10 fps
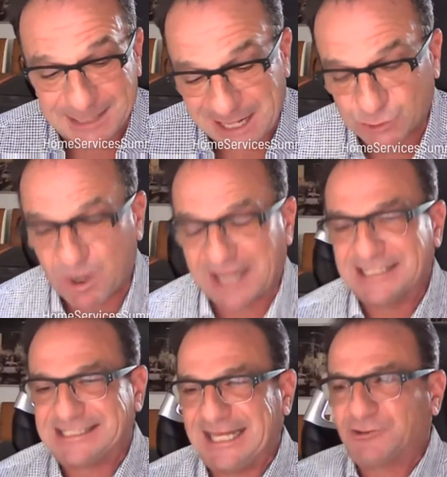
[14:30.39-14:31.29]
And that's why
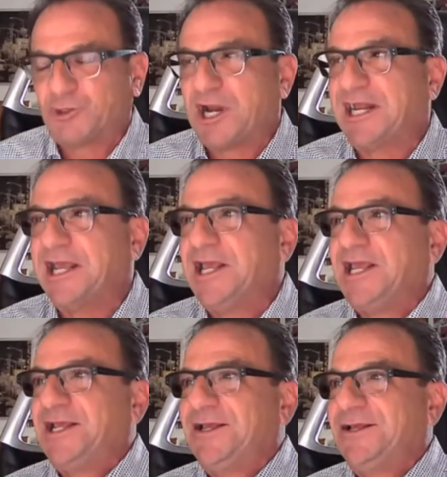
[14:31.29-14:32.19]
instead of trying to
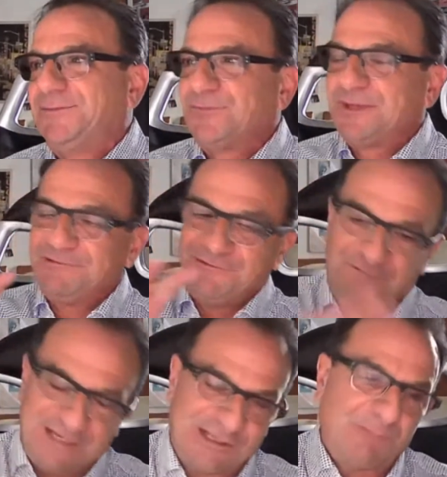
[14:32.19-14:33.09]

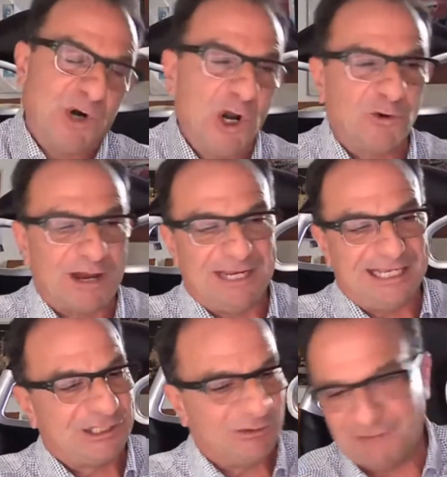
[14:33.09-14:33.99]
fit the programming
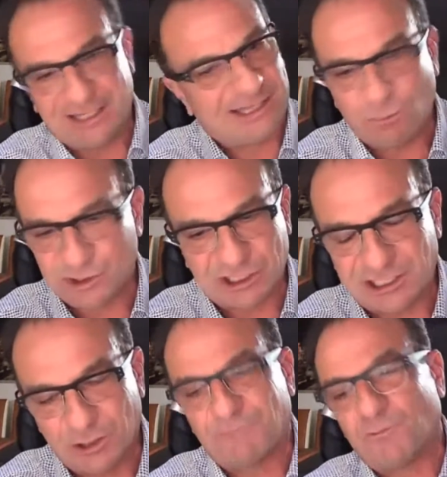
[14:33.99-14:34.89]
into an event that wasn't
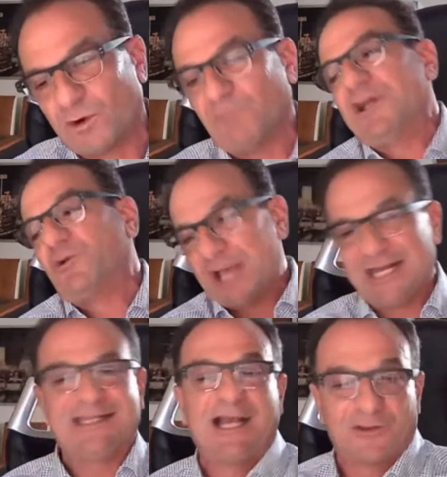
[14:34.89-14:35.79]
geared for it, we
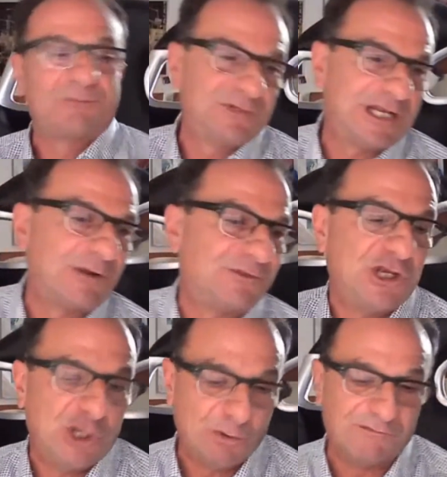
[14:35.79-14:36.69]
created the other, the
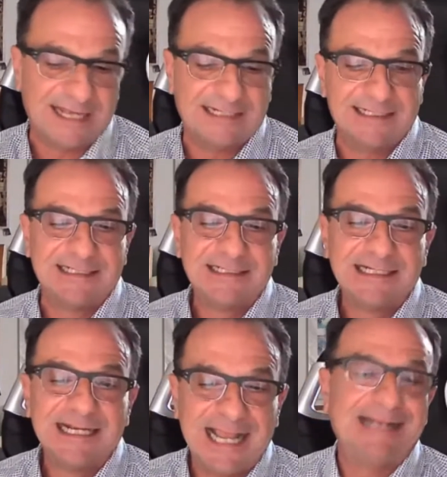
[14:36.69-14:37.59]
new event
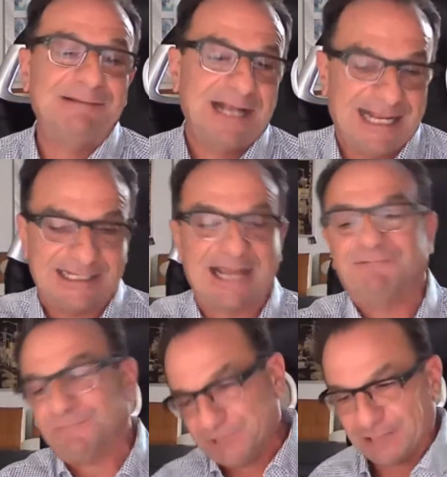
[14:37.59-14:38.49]
and
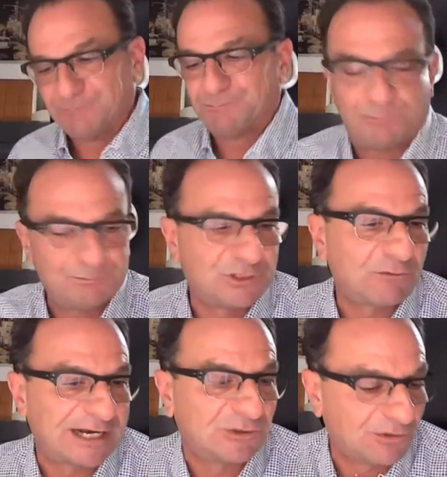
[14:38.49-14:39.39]

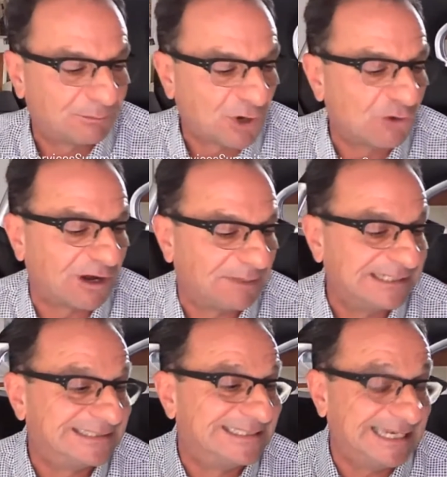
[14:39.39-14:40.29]
direct all the
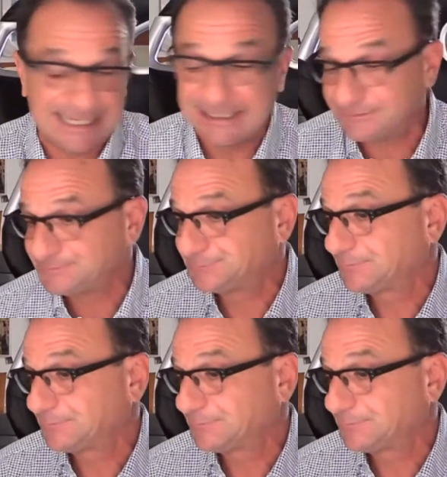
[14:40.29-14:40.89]
programming to it.